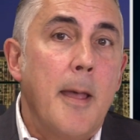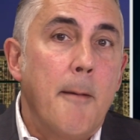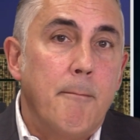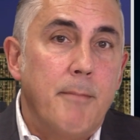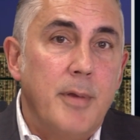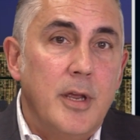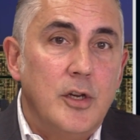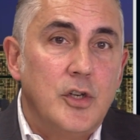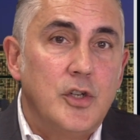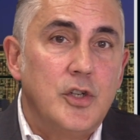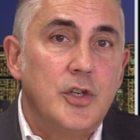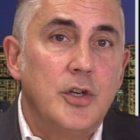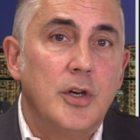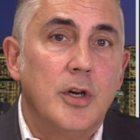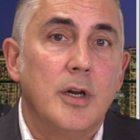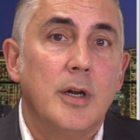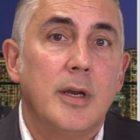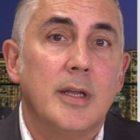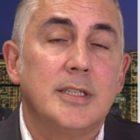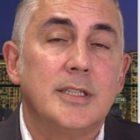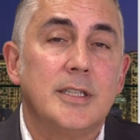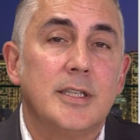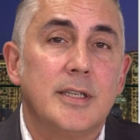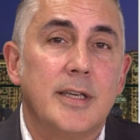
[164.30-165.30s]
Be sure
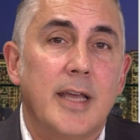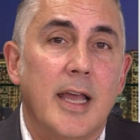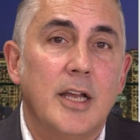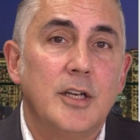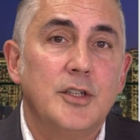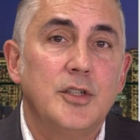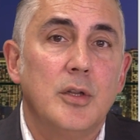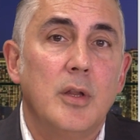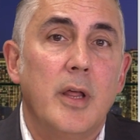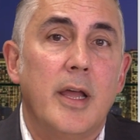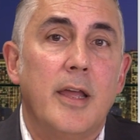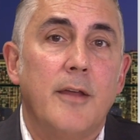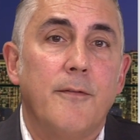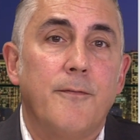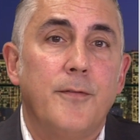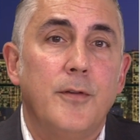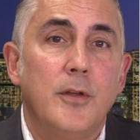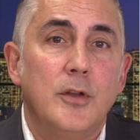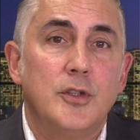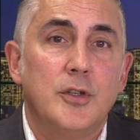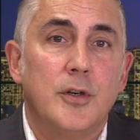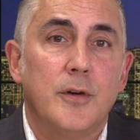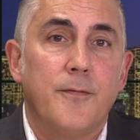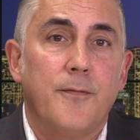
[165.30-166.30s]
to schedule a
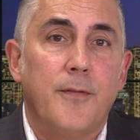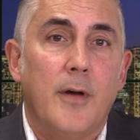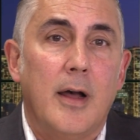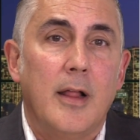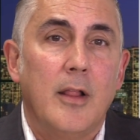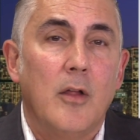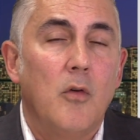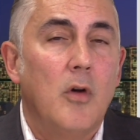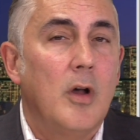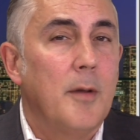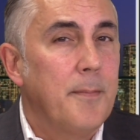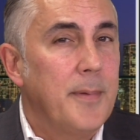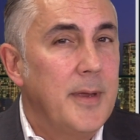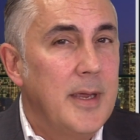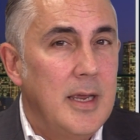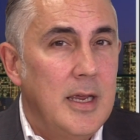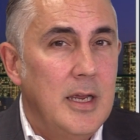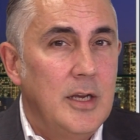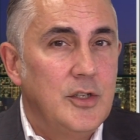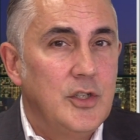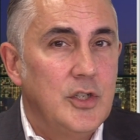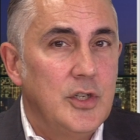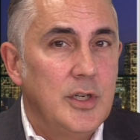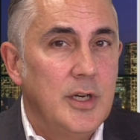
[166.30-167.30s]
future follow-up
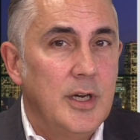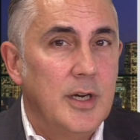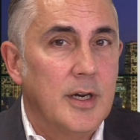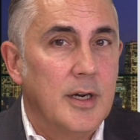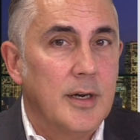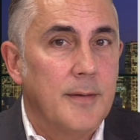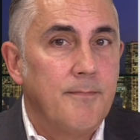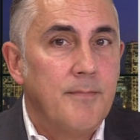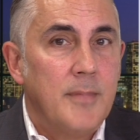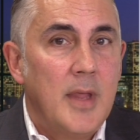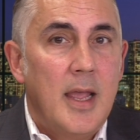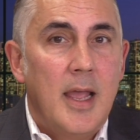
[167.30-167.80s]
each year.